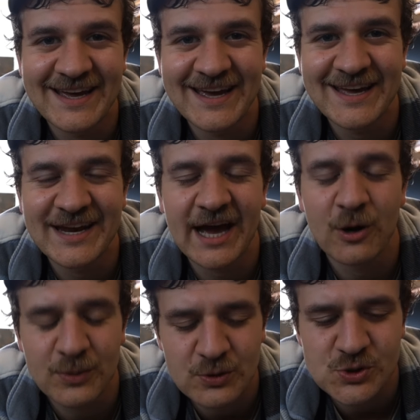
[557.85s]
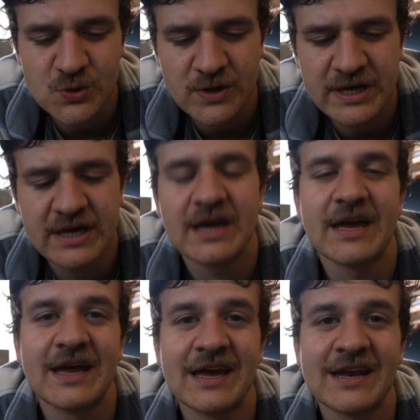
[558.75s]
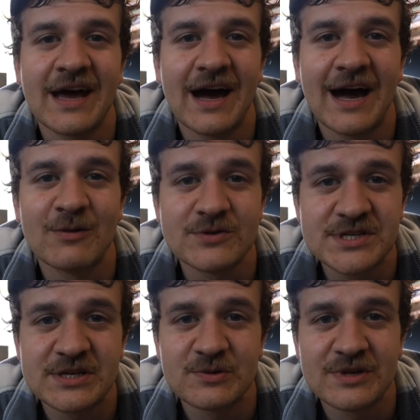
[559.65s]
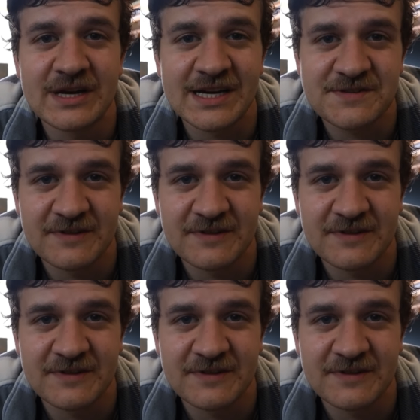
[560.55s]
and I hope you enjoy, and I will see you in the next